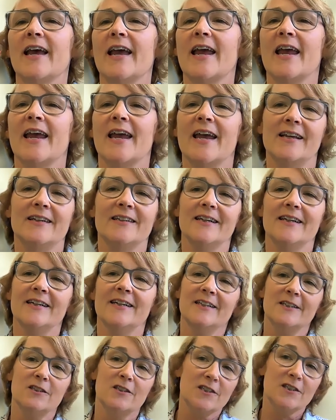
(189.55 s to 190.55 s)
And in
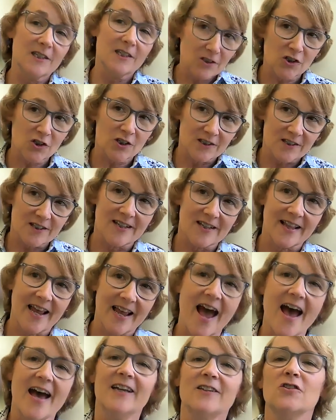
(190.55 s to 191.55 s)
addition to
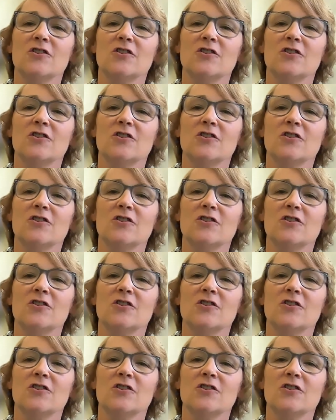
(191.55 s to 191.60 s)
that,